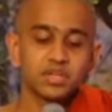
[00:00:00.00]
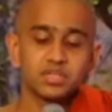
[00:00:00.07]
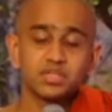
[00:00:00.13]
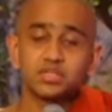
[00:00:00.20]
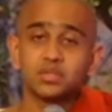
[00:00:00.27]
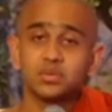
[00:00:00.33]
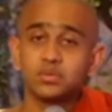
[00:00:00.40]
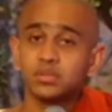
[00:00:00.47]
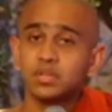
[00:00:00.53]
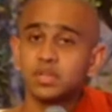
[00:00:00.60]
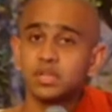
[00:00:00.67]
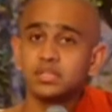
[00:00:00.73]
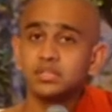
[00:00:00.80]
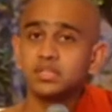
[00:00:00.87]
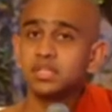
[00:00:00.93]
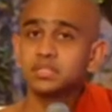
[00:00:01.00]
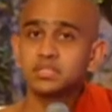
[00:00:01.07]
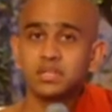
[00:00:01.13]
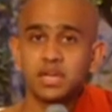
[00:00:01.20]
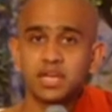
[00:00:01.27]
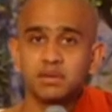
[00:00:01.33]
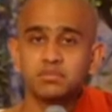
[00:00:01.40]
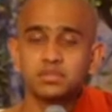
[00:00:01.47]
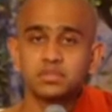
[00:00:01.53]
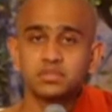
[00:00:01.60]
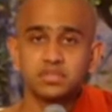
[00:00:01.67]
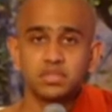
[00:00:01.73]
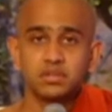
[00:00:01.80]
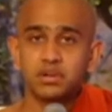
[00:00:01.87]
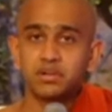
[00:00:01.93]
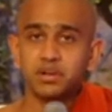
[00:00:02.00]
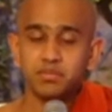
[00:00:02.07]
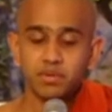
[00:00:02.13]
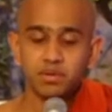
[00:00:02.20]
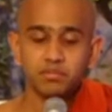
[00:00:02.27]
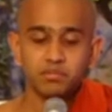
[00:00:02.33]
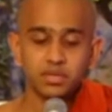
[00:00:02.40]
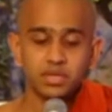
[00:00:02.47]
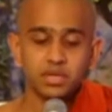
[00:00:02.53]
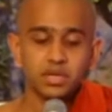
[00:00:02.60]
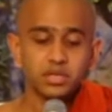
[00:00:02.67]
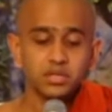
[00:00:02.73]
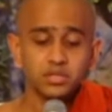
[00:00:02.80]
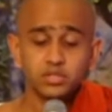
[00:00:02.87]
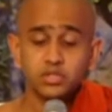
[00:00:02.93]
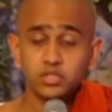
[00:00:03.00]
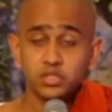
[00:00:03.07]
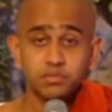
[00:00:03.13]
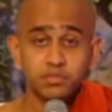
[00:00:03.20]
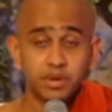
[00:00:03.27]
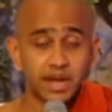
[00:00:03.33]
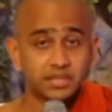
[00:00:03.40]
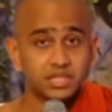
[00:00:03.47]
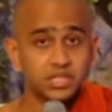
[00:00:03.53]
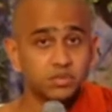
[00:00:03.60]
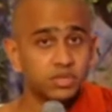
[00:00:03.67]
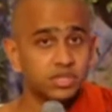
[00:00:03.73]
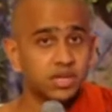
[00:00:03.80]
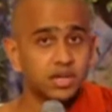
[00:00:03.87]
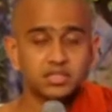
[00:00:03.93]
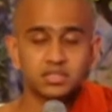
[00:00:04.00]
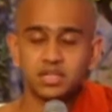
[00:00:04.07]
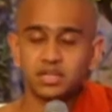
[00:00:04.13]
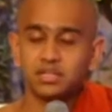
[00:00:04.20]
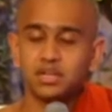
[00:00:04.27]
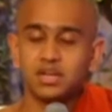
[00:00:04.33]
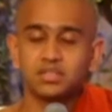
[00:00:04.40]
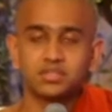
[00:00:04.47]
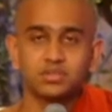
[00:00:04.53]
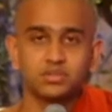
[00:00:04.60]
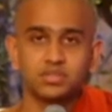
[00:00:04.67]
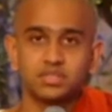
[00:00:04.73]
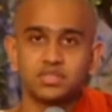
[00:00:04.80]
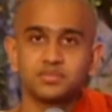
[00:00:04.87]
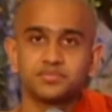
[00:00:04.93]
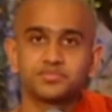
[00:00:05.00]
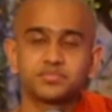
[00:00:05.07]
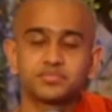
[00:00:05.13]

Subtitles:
So this time, children, remember, you should practice Vitaka Santana Sutta.